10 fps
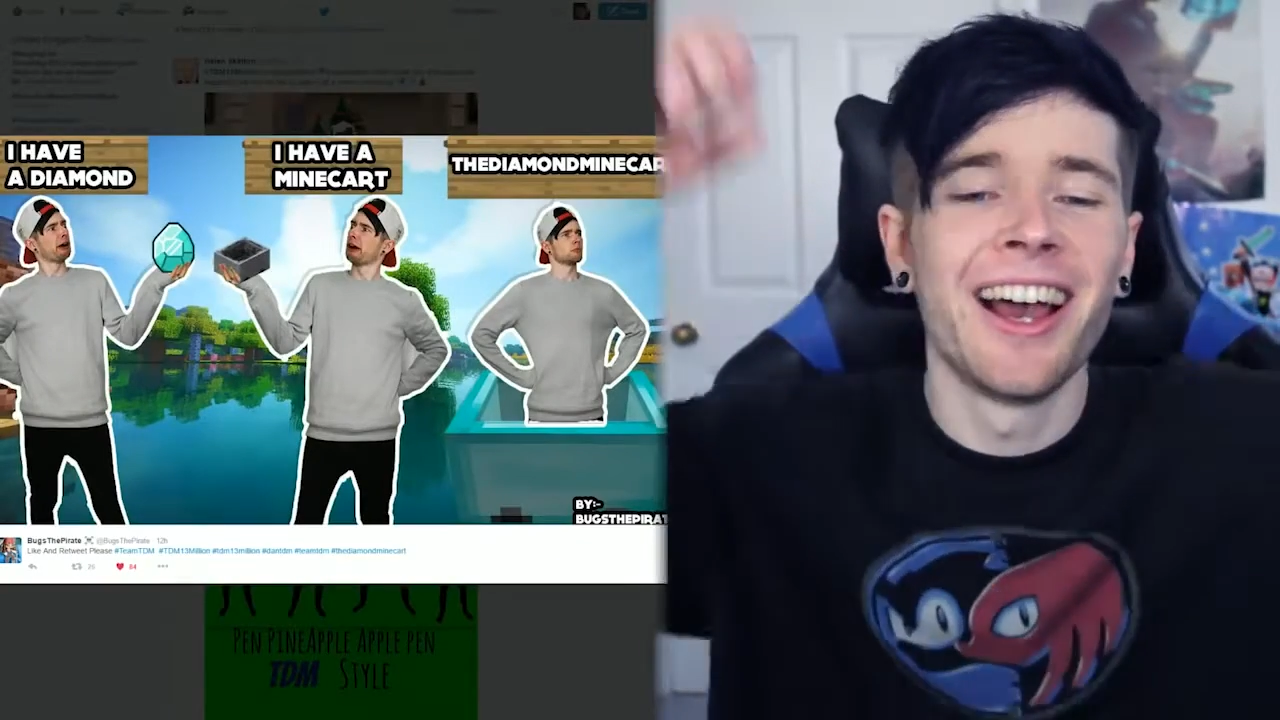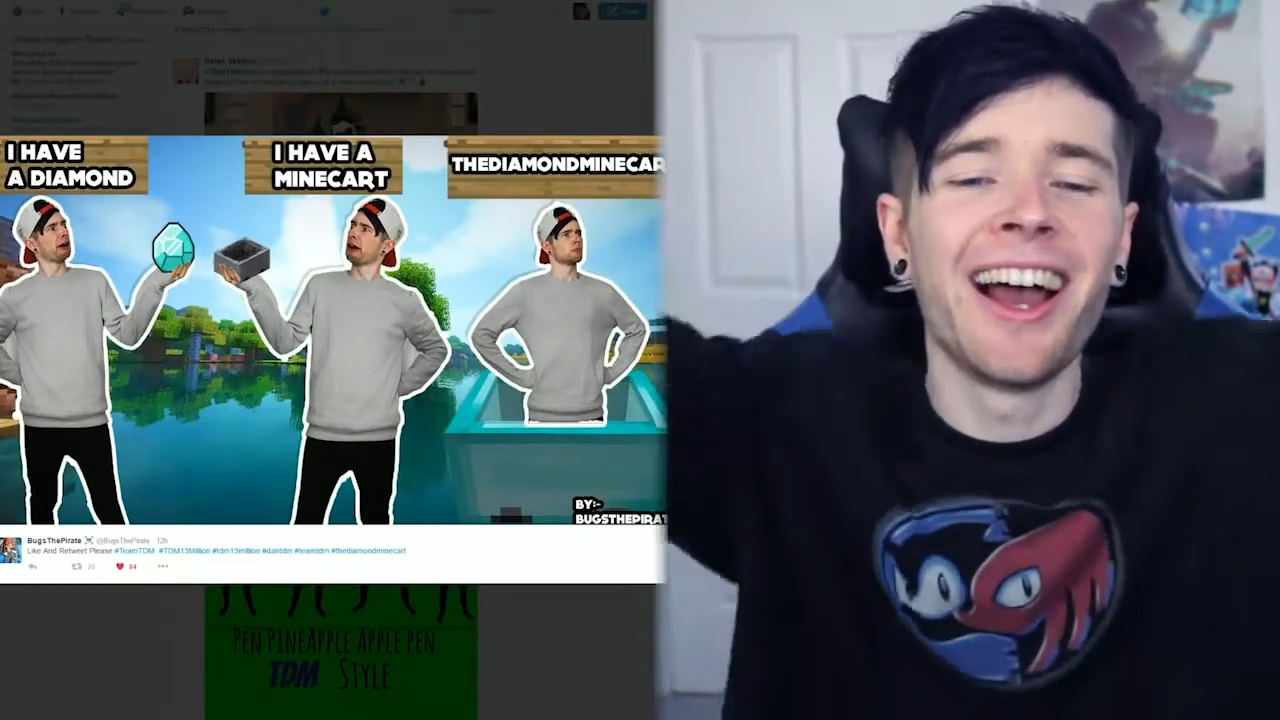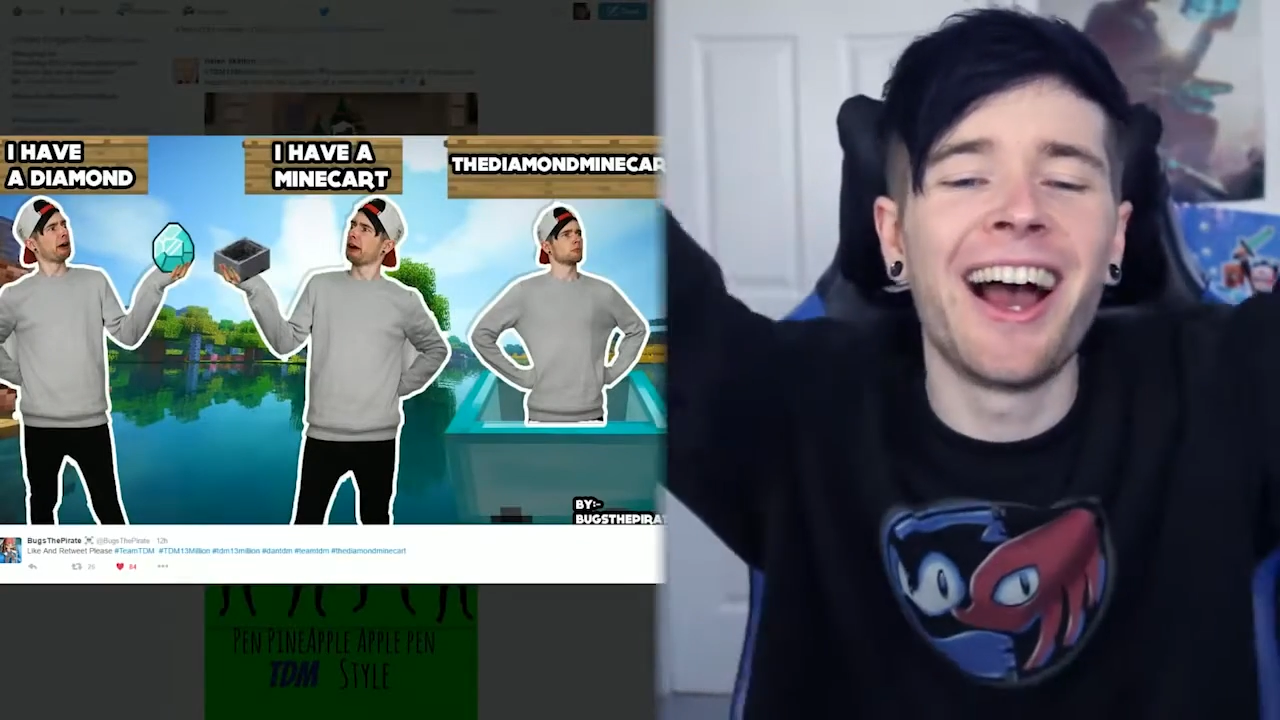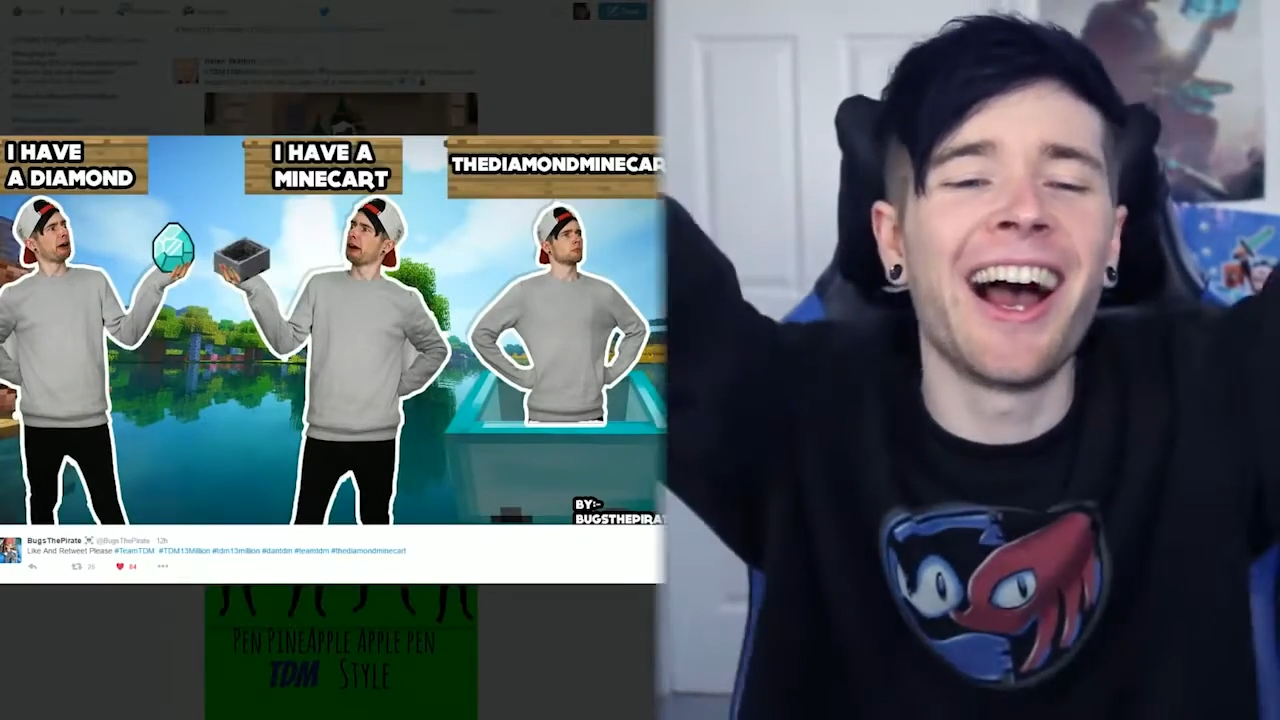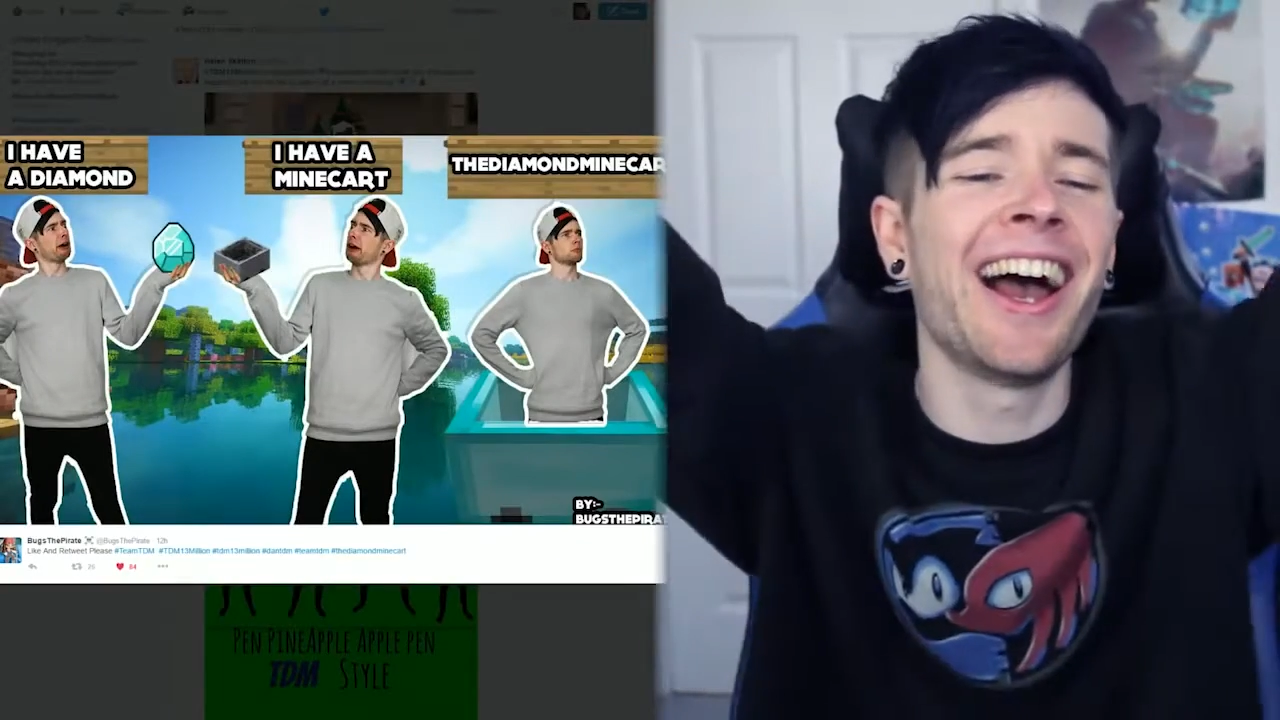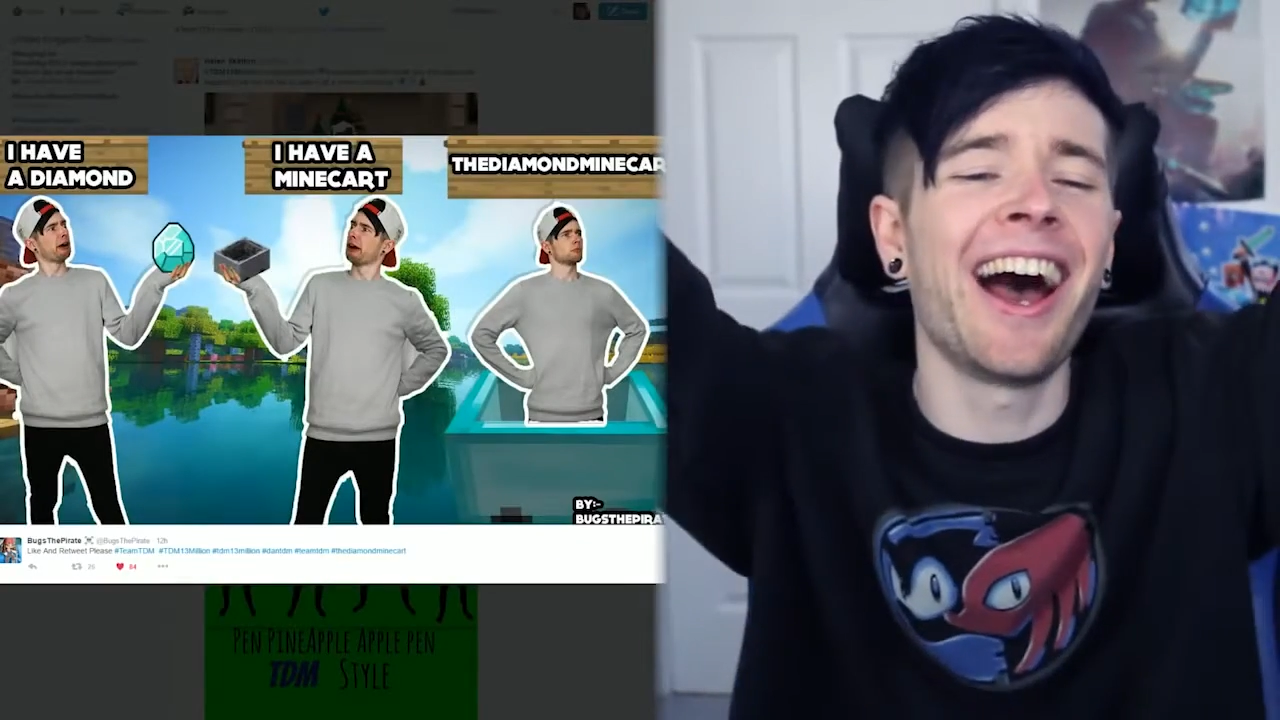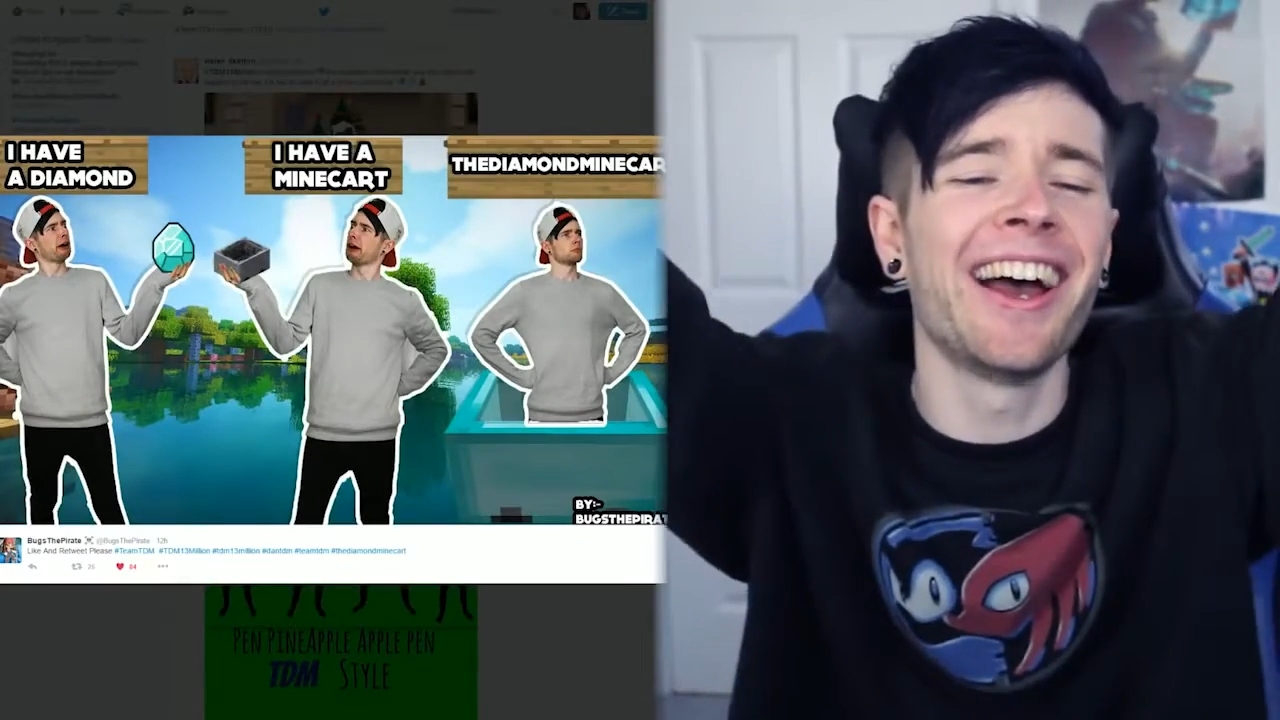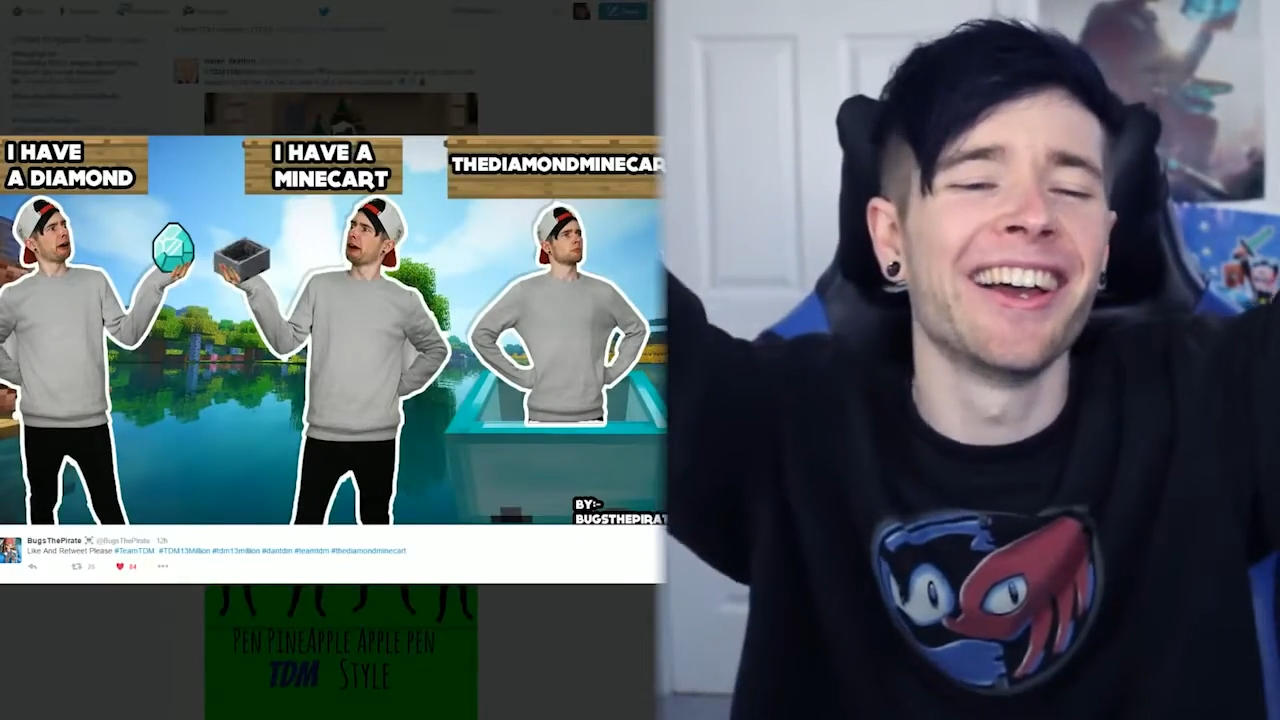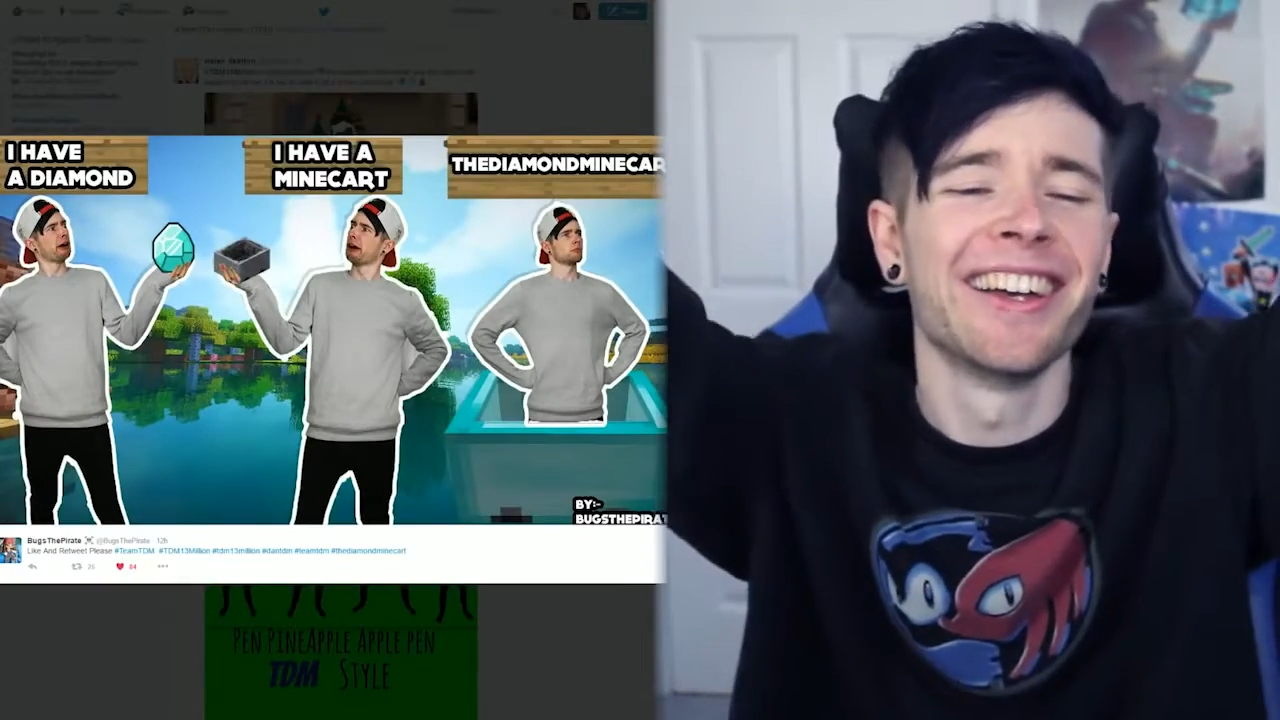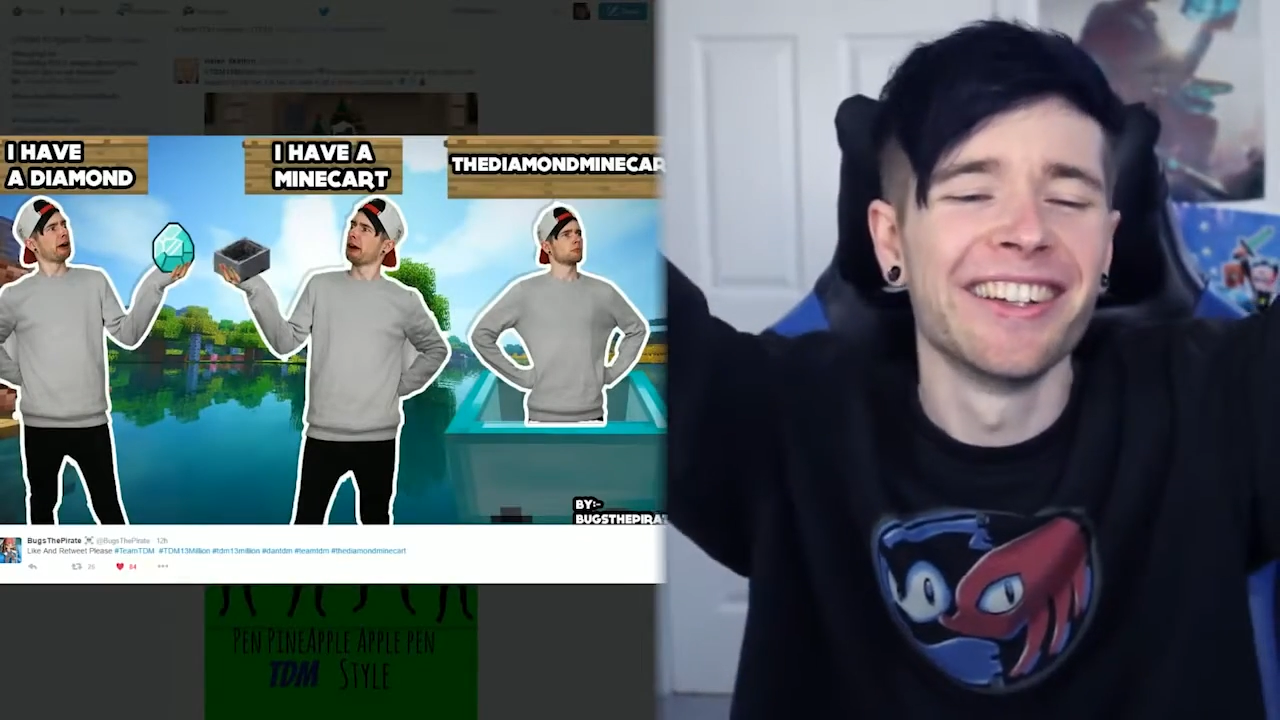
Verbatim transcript: I